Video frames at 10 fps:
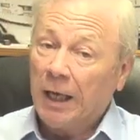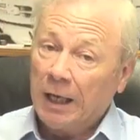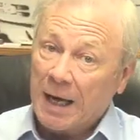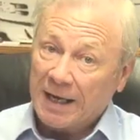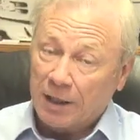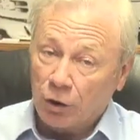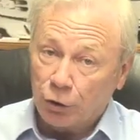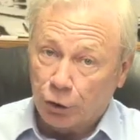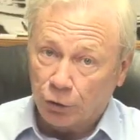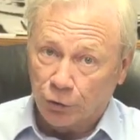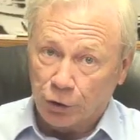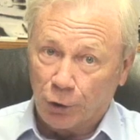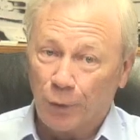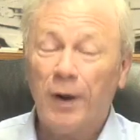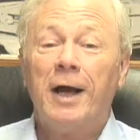And I can assure
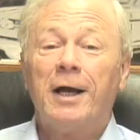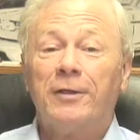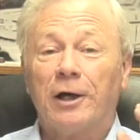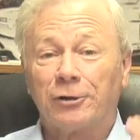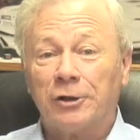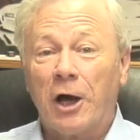you, there's